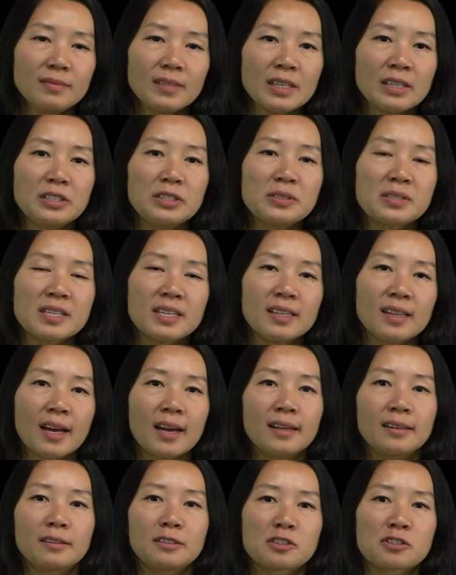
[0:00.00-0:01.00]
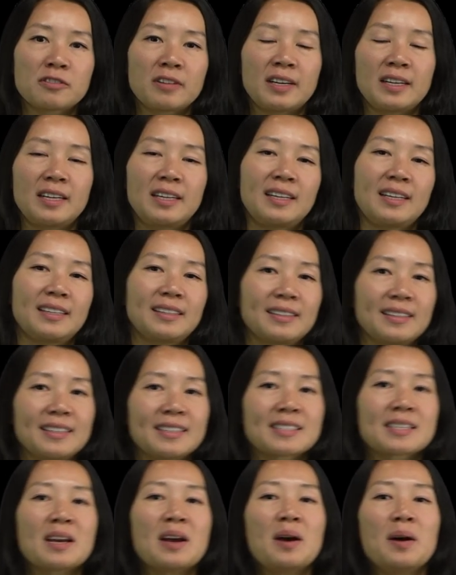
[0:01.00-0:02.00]
You see that illustrated in
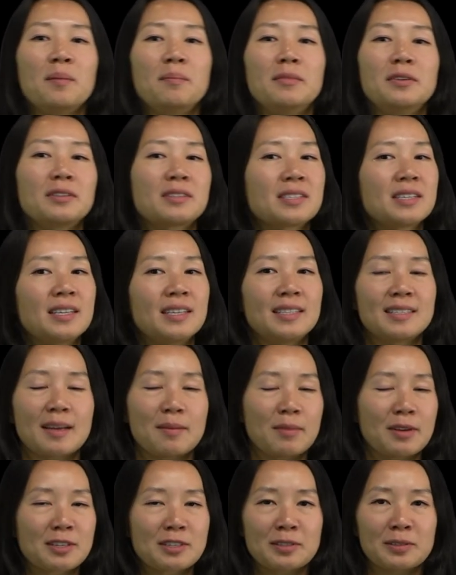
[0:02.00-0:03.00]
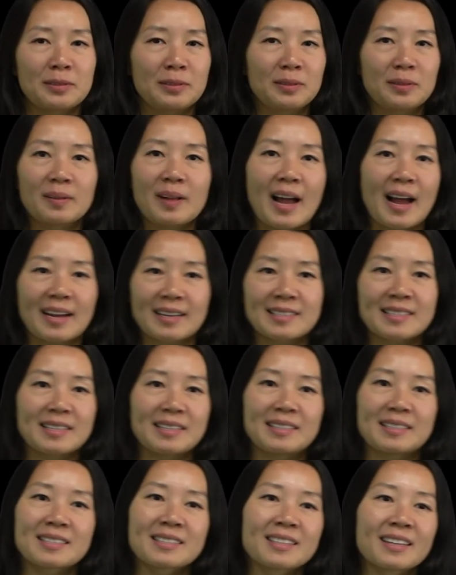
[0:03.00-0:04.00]
this multi-dimensional
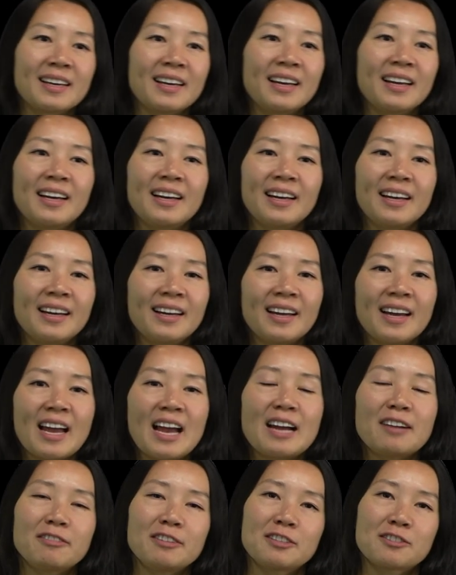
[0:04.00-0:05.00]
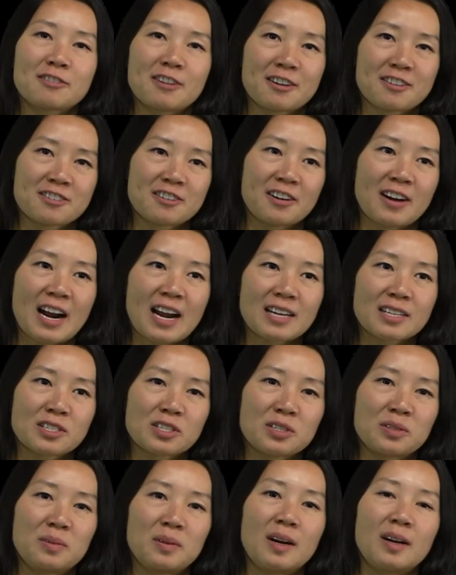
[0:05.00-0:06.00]
axes. Every structure has
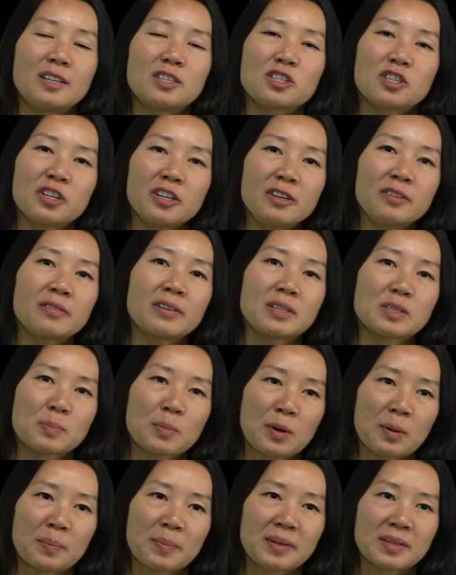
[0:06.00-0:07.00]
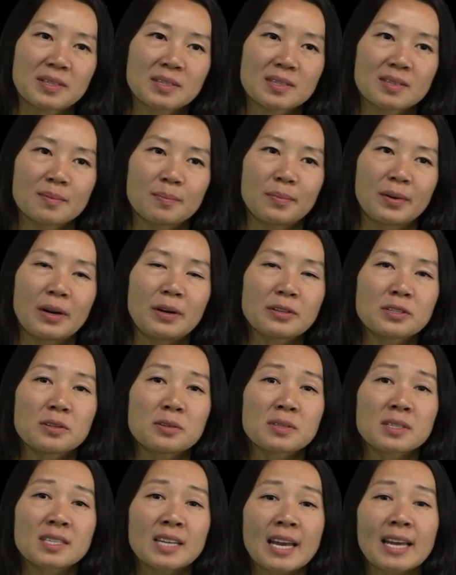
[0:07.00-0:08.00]
to achieve its purpose, but also
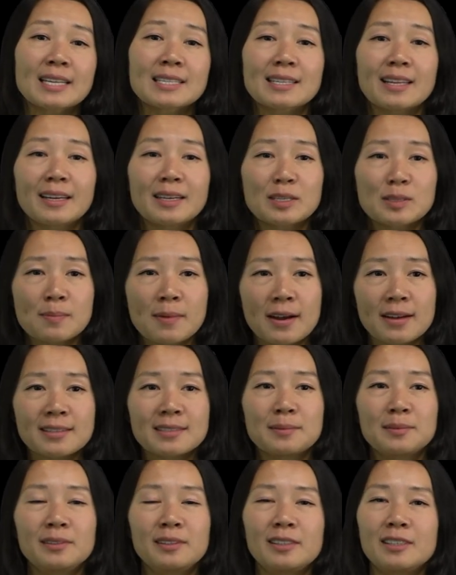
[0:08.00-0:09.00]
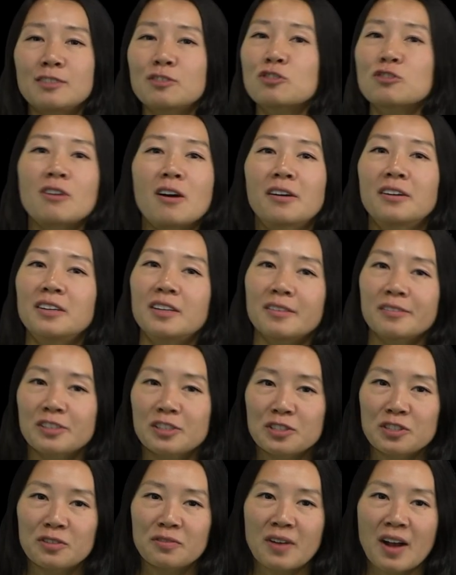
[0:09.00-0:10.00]
stay as light as possible and strong enough
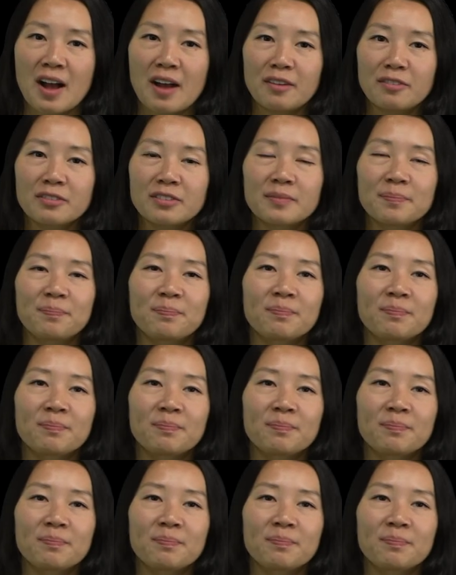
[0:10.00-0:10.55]
to survive.